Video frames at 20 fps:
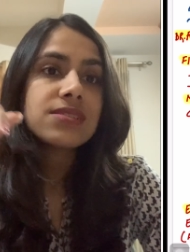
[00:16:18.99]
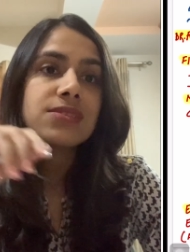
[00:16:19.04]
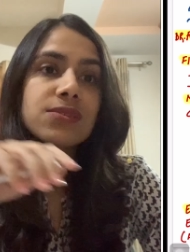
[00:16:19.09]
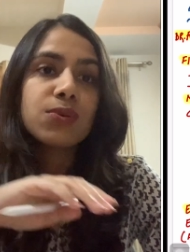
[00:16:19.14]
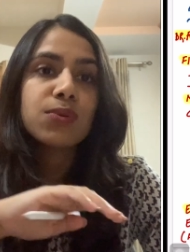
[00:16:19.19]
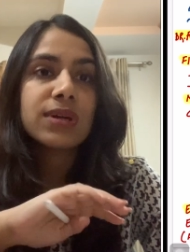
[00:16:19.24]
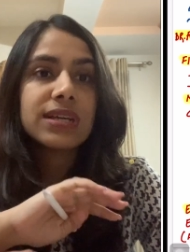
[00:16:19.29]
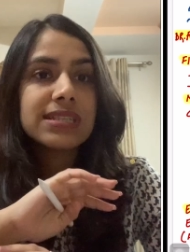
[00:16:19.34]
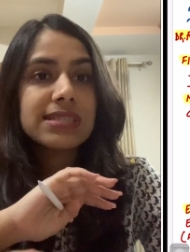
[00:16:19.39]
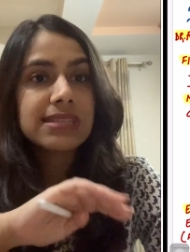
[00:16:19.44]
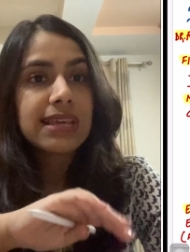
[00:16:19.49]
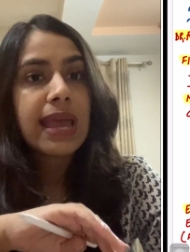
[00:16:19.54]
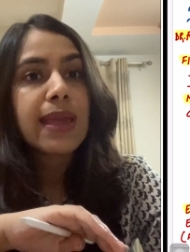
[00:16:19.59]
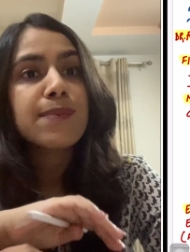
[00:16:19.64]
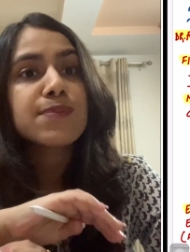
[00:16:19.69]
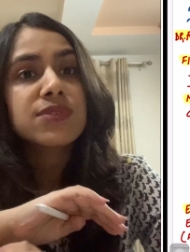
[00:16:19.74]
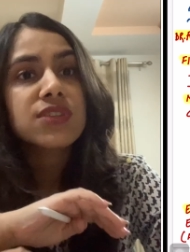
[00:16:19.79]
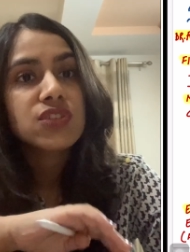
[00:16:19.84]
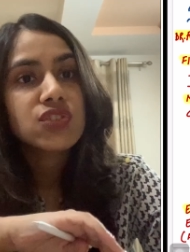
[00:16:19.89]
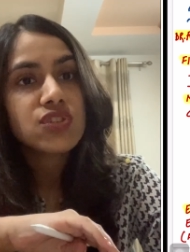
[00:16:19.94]
So
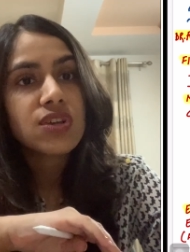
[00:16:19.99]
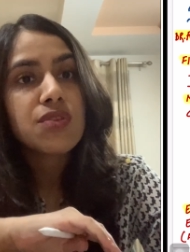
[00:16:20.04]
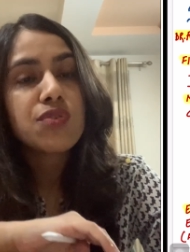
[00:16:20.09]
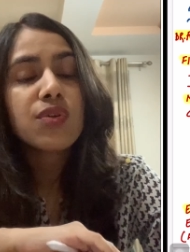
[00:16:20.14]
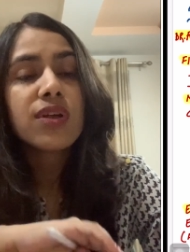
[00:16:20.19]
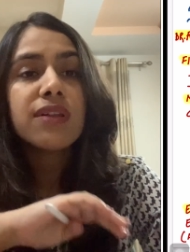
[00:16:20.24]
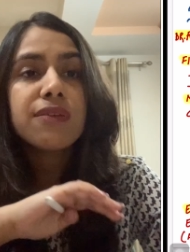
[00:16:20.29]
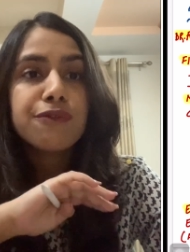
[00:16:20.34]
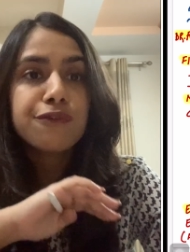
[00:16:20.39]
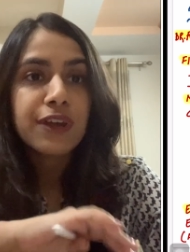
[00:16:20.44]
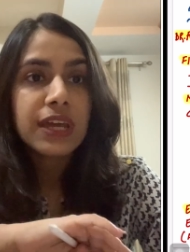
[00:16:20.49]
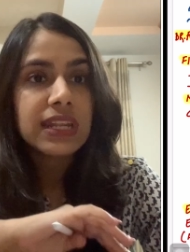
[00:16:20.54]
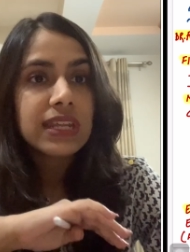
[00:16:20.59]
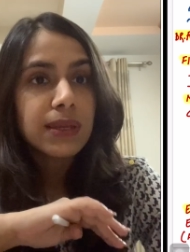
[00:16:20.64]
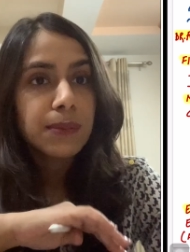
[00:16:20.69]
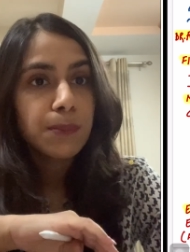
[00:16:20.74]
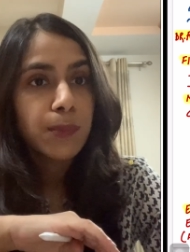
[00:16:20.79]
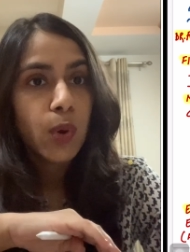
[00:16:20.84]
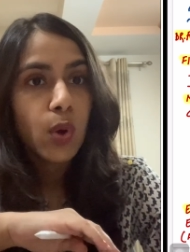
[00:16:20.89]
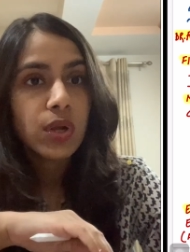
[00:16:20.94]
enzymes in general, very
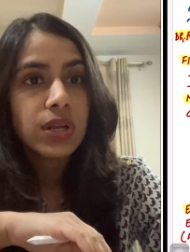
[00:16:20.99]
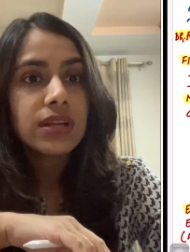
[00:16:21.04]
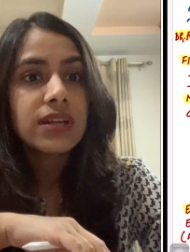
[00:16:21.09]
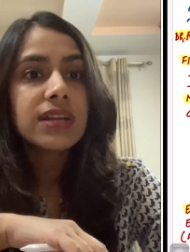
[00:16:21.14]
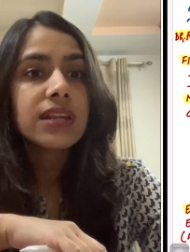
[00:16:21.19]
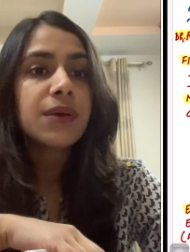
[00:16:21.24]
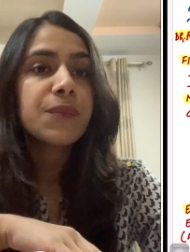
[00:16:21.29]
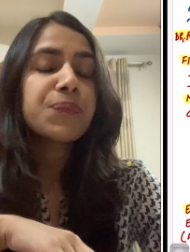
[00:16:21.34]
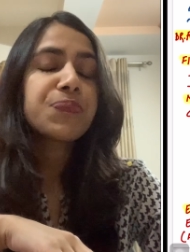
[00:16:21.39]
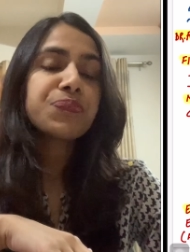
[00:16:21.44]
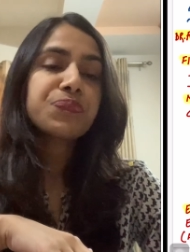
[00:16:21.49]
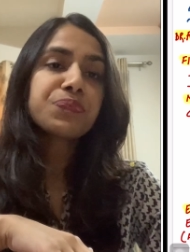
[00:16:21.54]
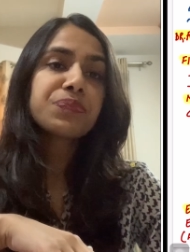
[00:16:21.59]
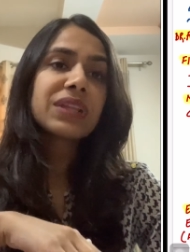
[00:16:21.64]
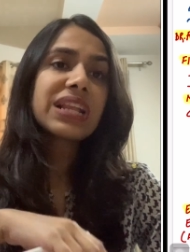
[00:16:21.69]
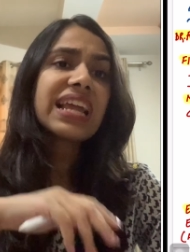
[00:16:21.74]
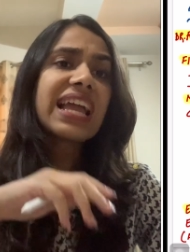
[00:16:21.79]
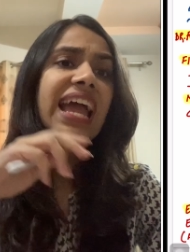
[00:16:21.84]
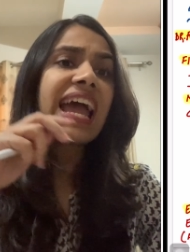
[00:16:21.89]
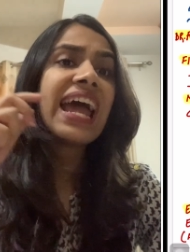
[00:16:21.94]
important
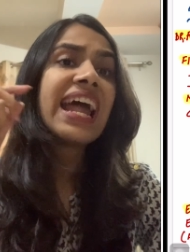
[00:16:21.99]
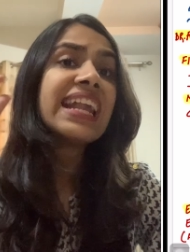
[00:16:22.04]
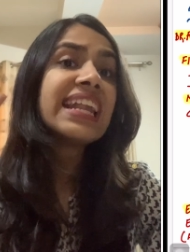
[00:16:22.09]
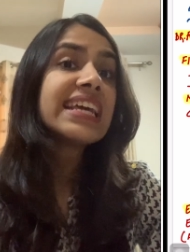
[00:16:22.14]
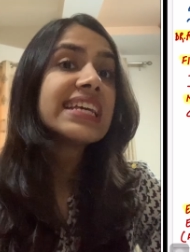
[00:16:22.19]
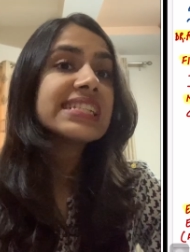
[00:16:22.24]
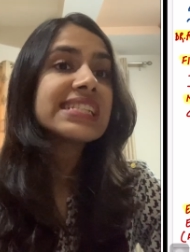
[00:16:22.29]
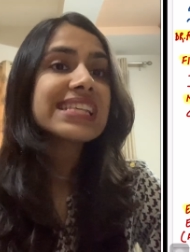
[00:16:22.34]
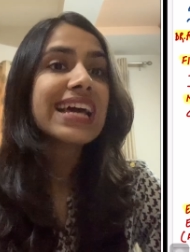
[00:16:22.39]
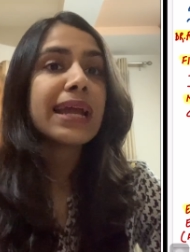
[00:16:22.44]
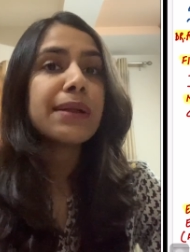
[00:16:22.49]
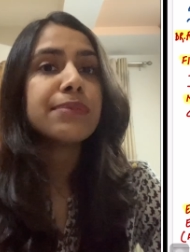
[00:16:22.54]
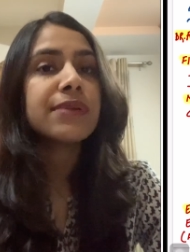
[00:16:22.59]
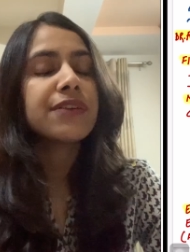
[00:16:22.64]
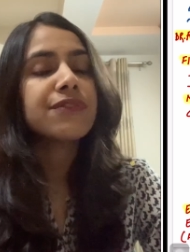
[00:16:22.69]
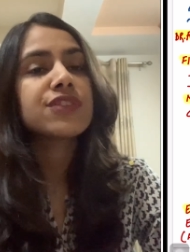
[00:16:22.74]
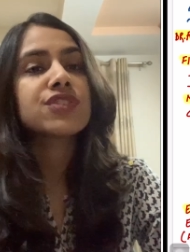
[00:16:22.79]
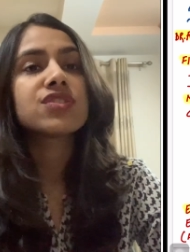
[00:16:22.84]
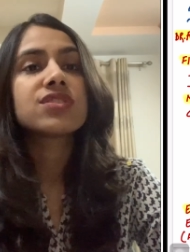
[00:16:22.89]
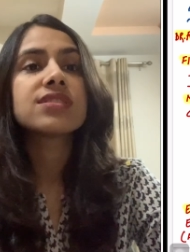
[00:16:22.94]
and enzyme
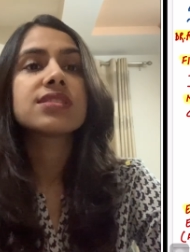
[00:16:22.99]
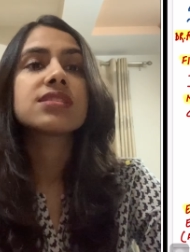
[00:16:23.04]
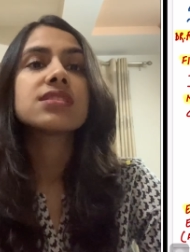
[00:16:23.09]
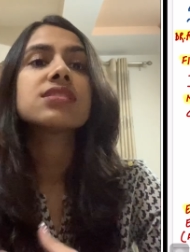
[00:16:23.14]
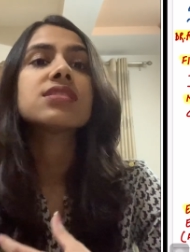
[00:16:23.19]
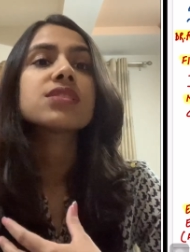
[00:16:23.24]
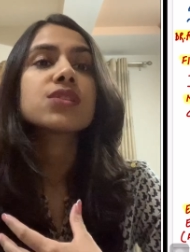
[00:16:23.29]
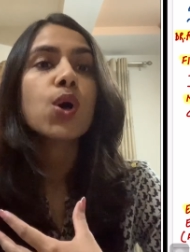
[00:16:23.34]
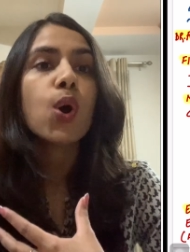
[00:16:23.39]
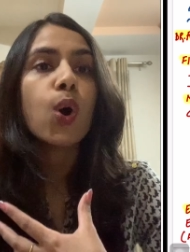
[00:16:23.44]
deficiencies